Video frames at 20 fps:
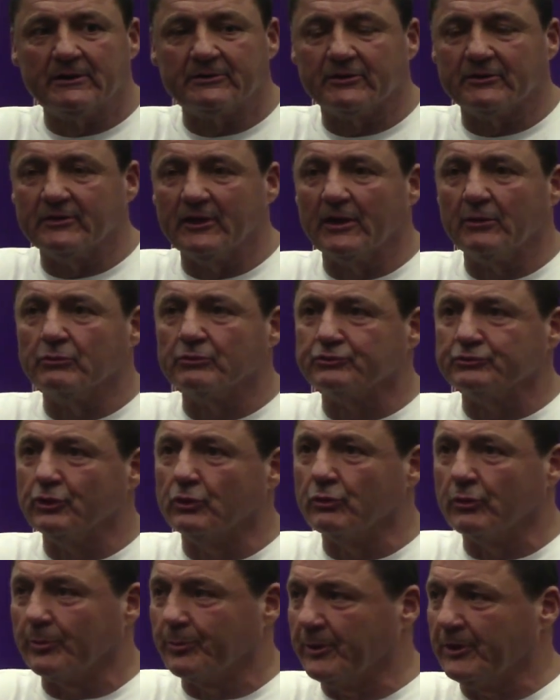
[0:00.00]
Today was
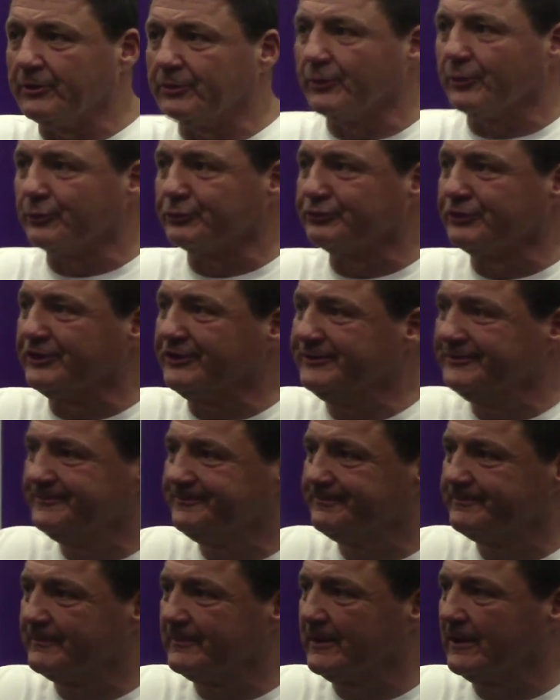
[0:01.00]
no repeat Thursday.
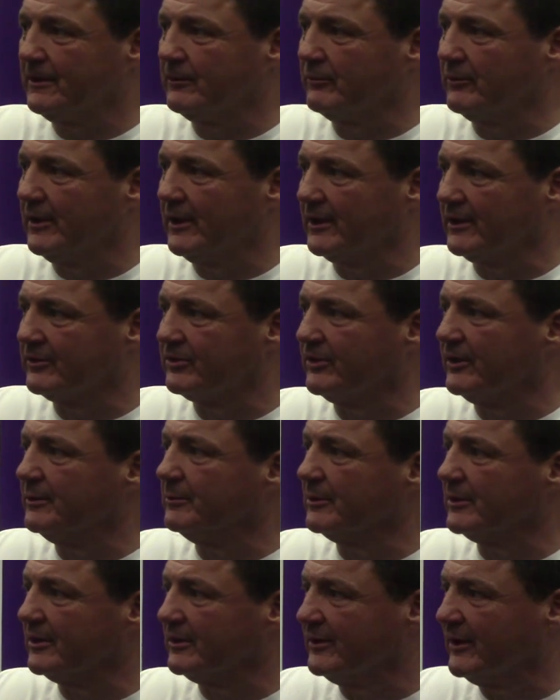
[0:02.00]
We had a
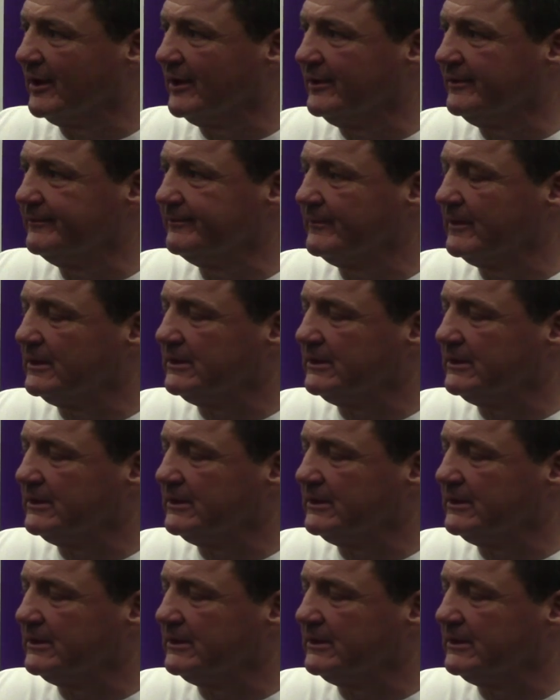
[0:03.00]
theme of the day.